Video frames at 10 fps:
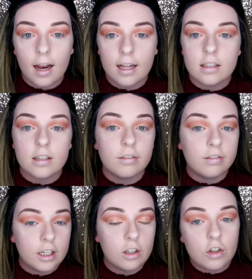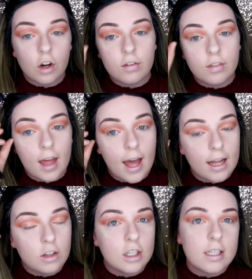And to finish off the
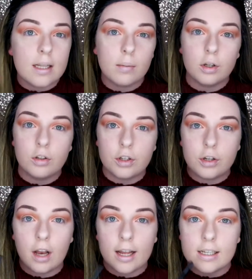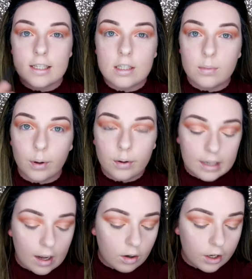edges, I'm going to do like a
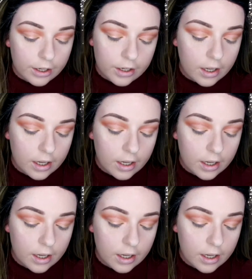smoked out look.